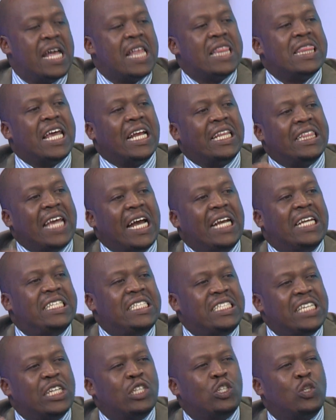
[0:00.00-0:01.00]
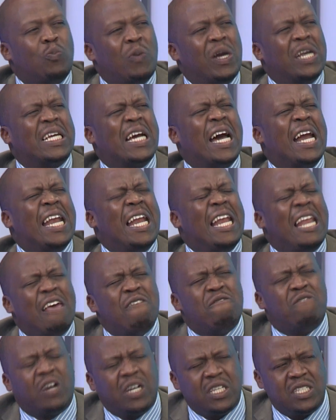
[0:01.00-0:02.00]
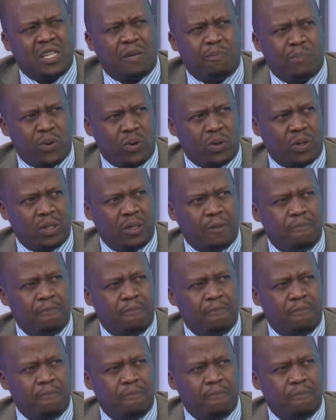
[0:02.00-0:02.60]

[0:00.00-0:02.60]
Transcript: that gentleman can leverage upon.